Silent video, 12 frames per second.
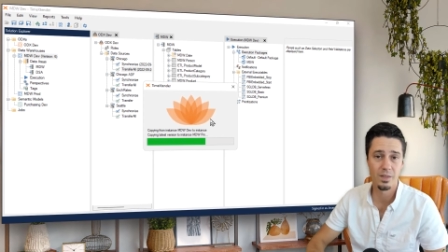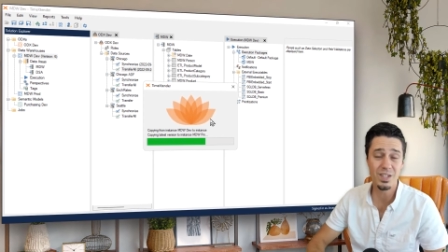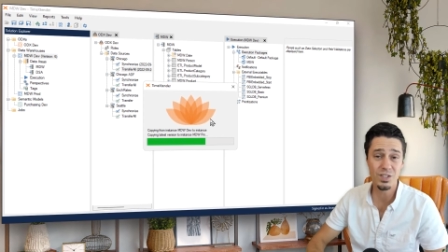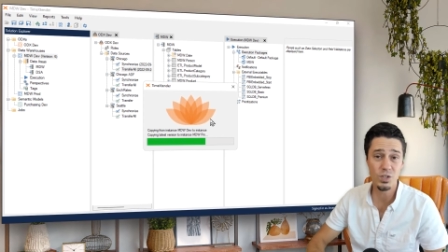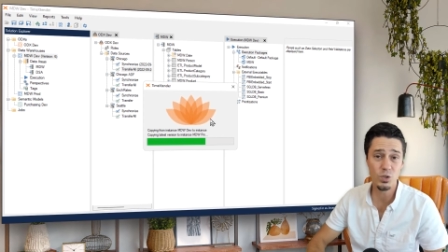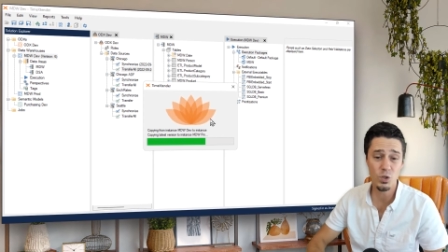
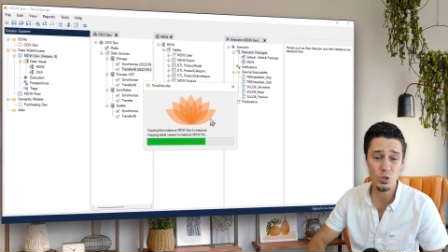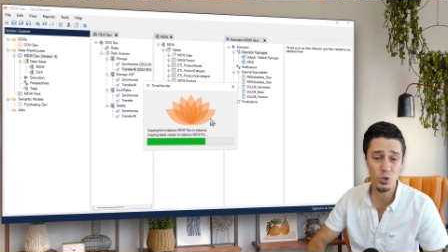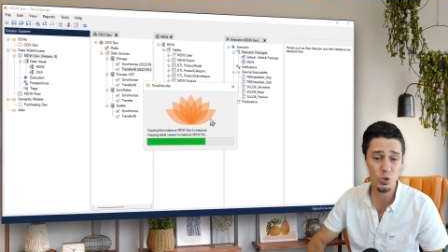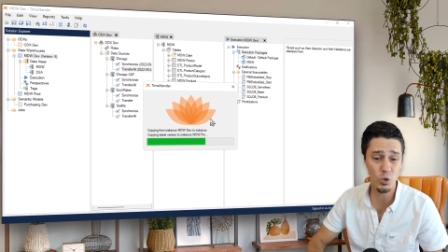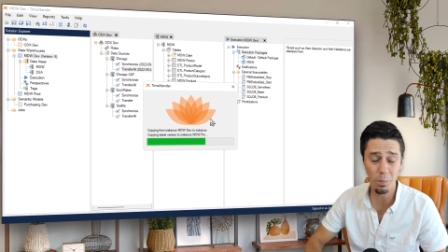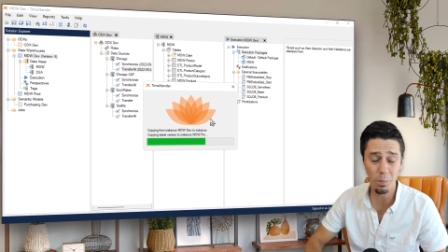This is
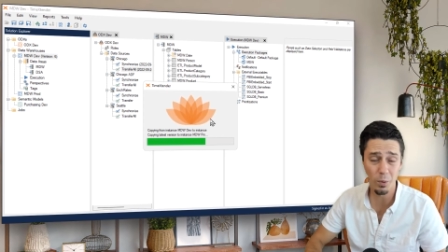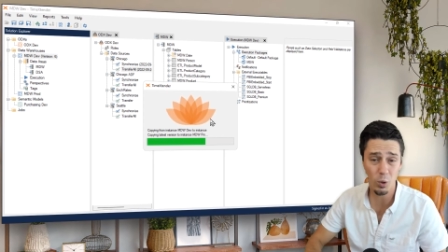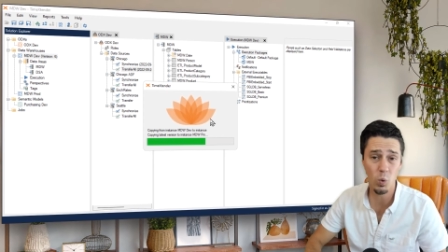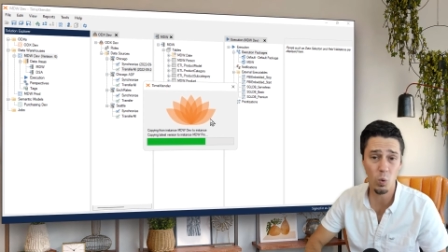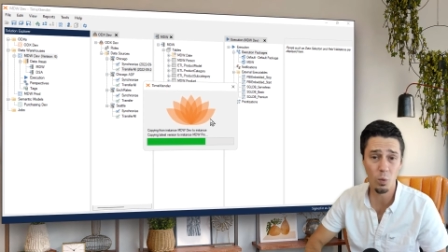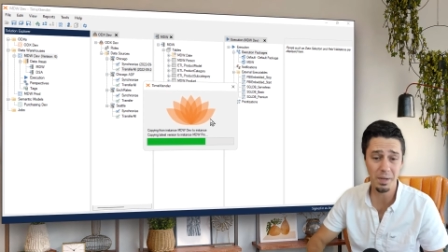super
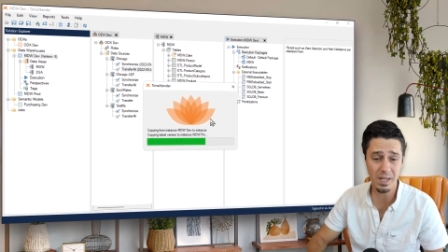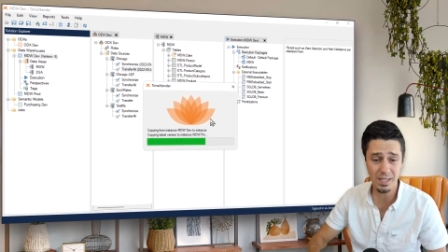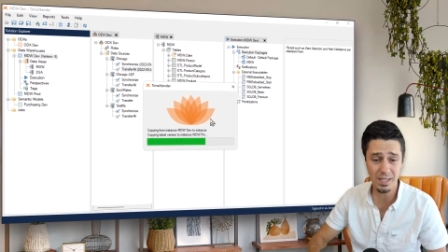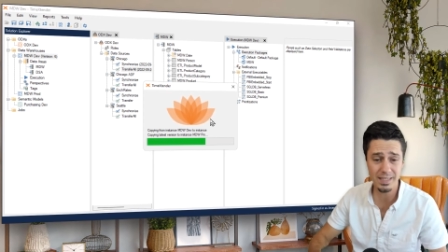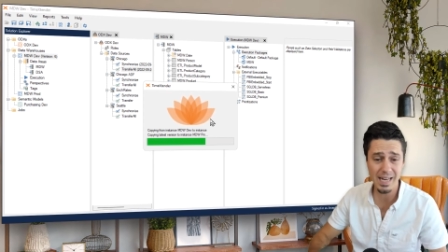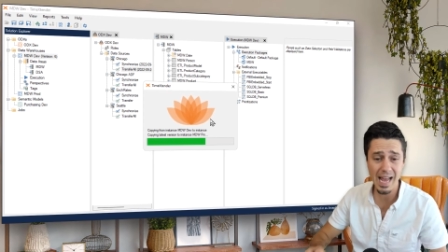cool because
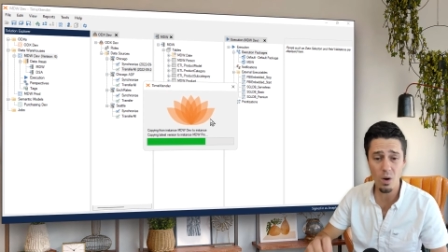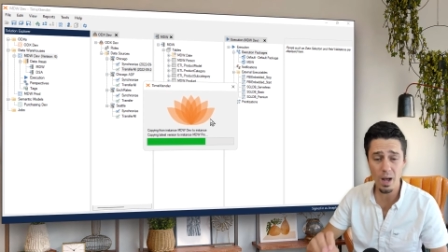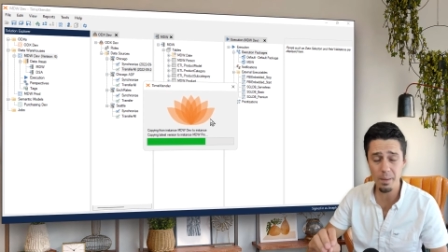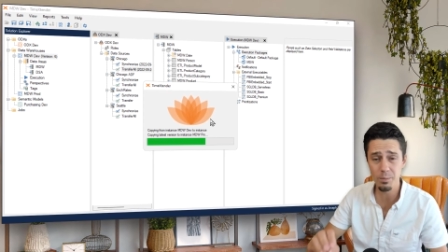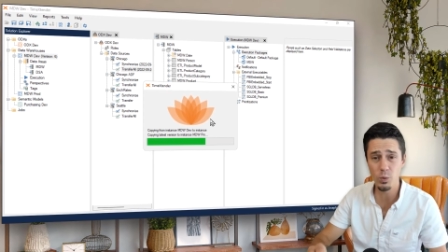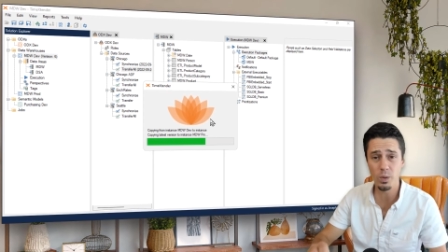now
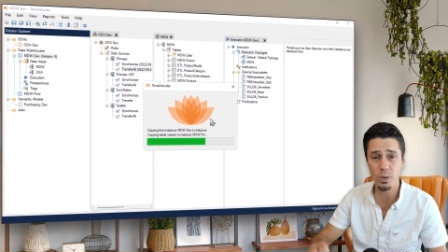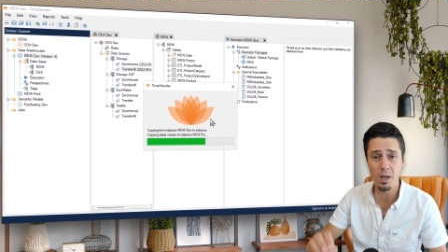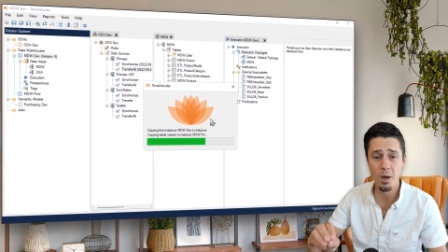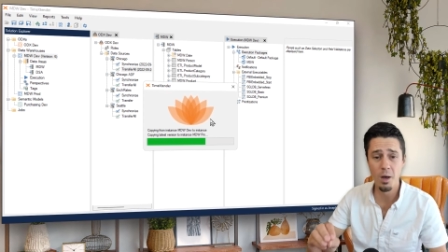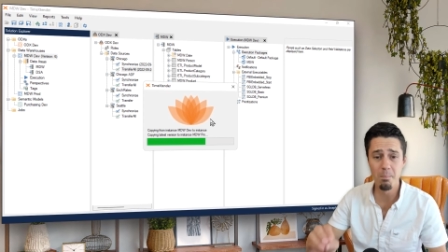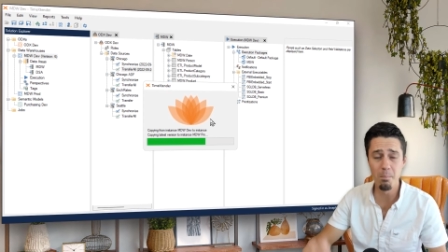I'm doing
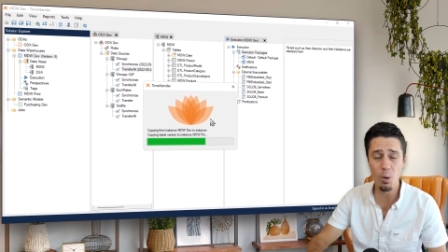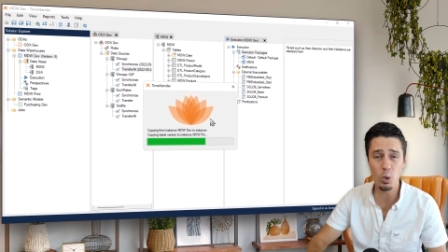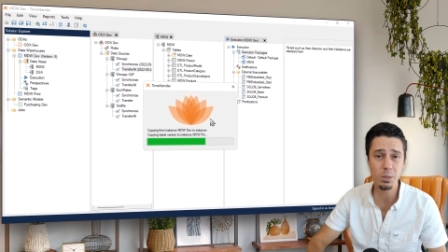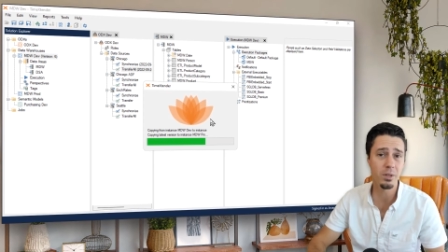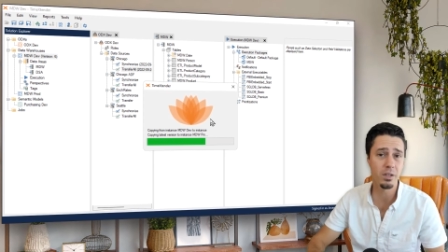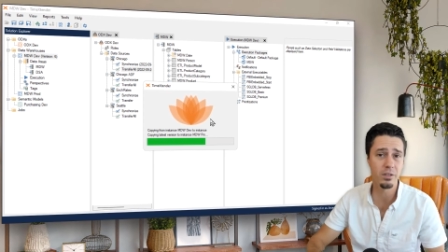
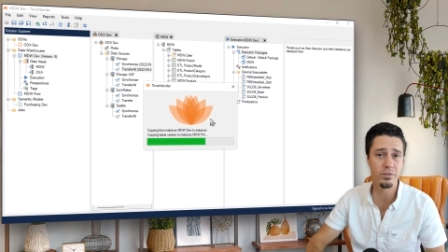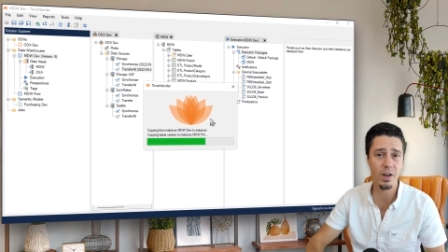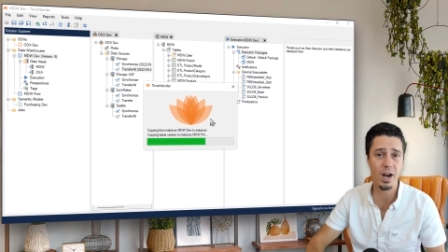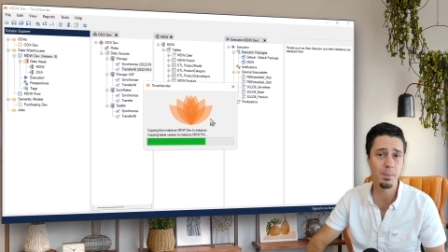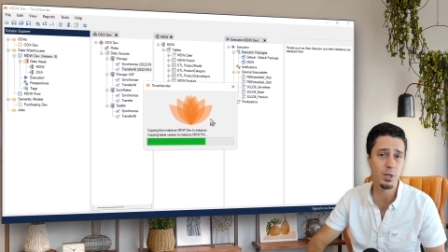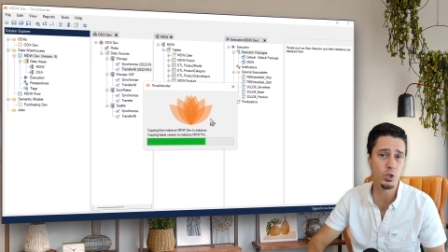multiple
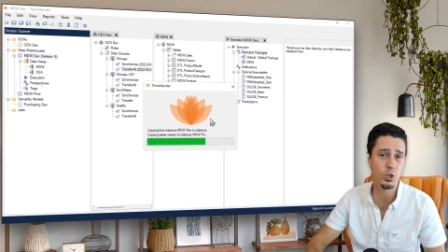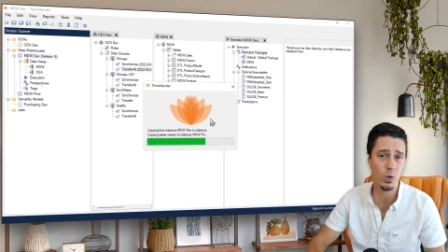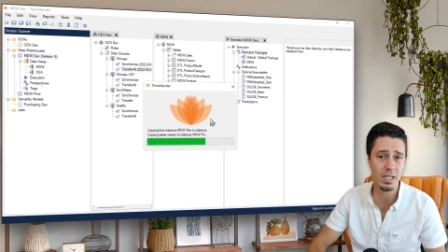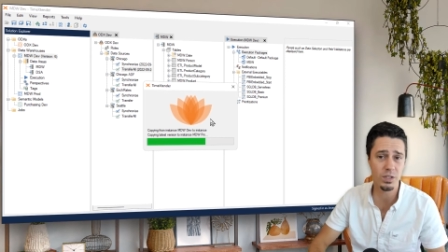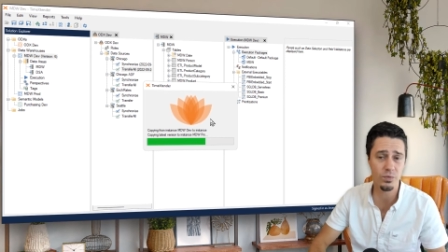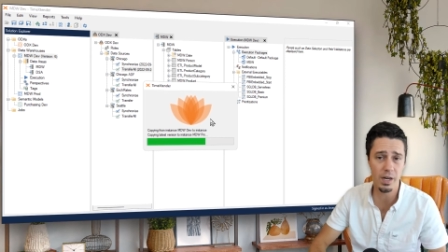environment
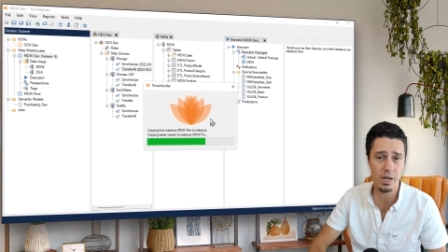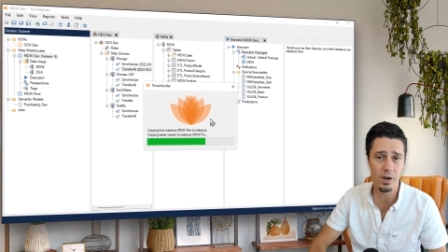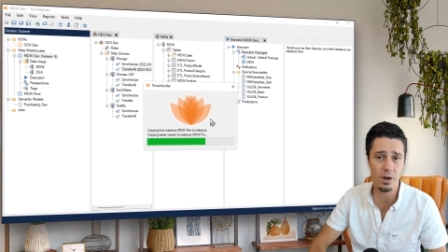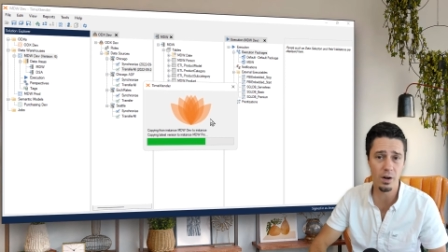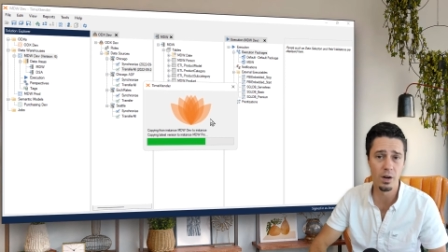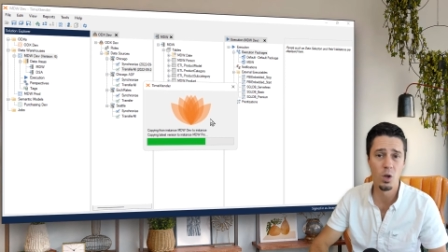transfer
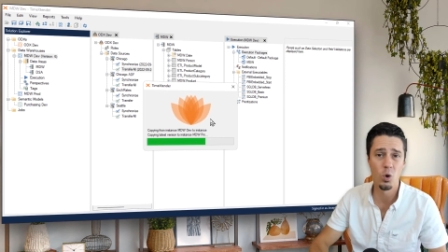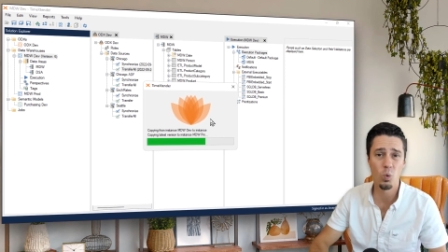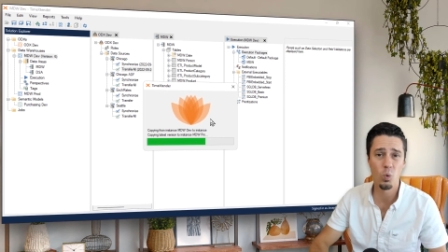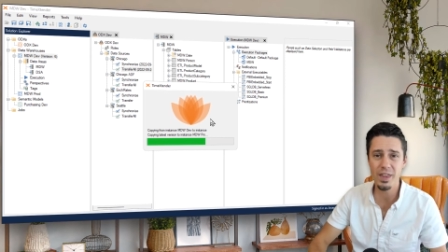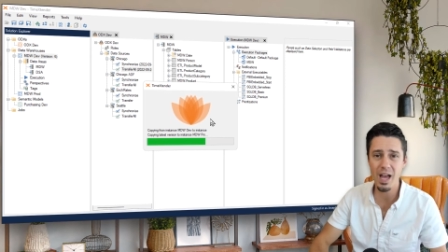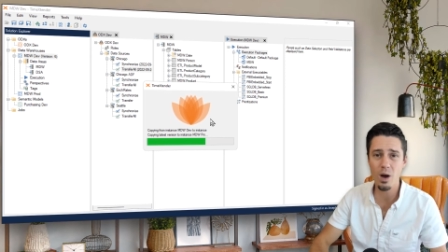here
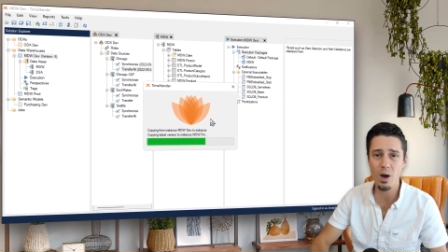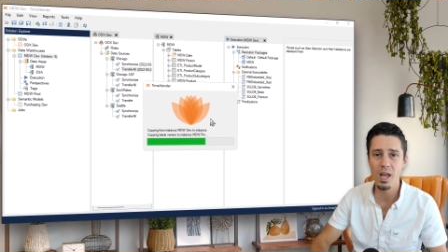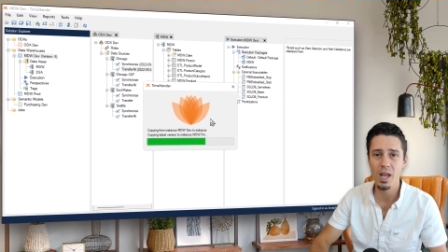without